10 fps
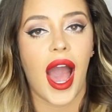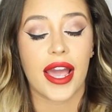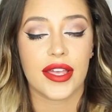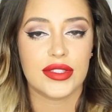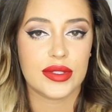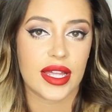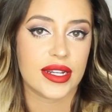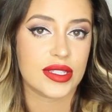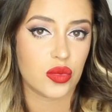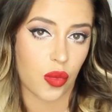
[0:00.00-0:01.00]
I can do that
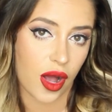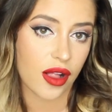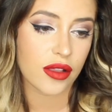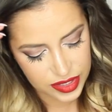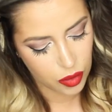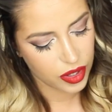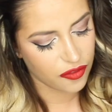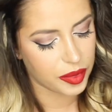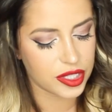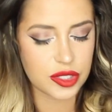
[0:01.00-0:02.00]
as well. So what
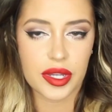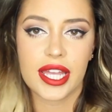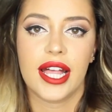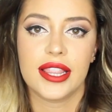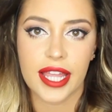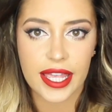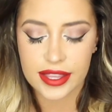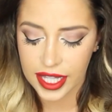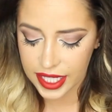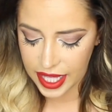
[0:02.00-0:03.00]
I've been doing
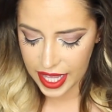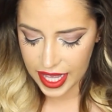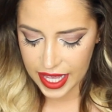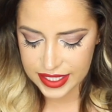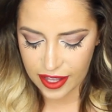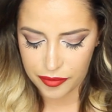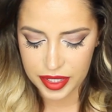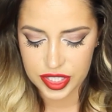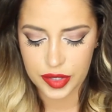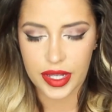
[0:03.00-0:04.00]
lately is I've
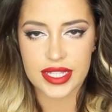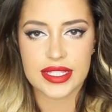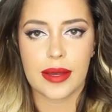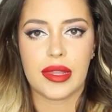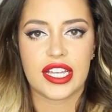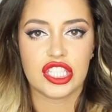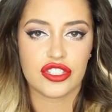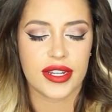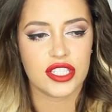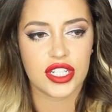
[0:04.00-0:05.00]
been doing some like
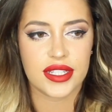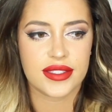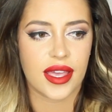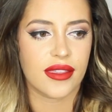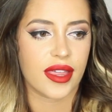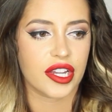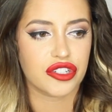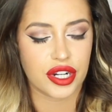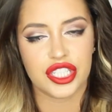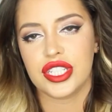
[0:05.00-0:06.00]
stretches and like
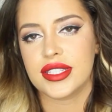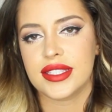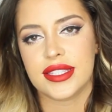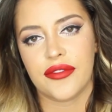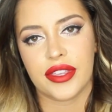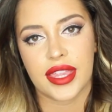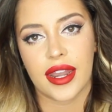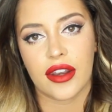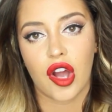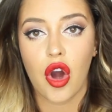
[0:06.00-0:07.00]
crunches and stuff like
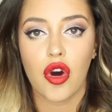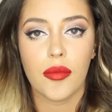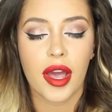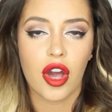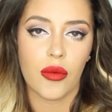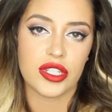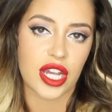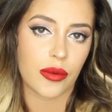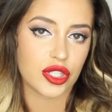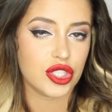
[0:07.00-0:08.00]
that at home,
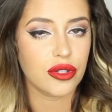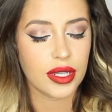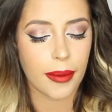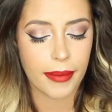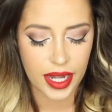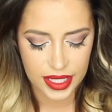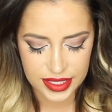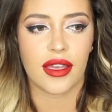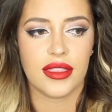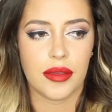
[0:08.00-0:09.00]
which I will show you in a
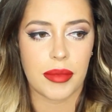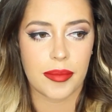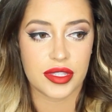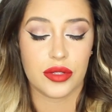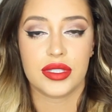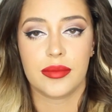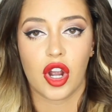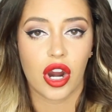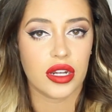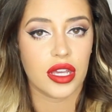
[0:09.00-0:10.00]
minute and then maybe doing some
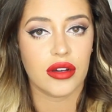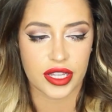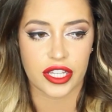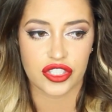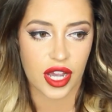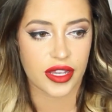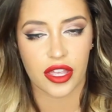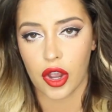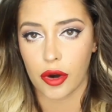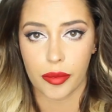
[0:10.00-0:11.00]
cardio like
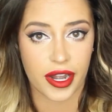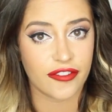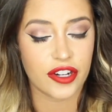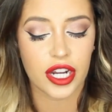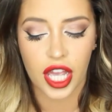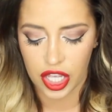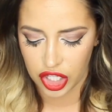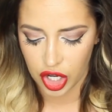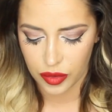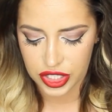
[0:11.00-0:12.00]
jogging or whatever,
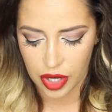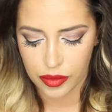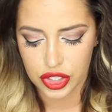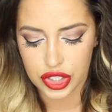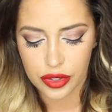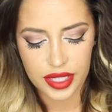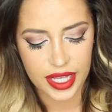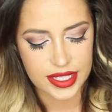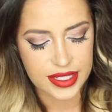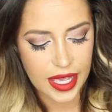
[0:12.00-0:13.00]
you know, which I will show you
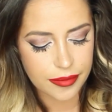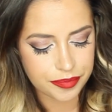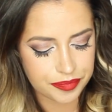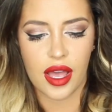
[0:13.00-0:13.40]
like I said.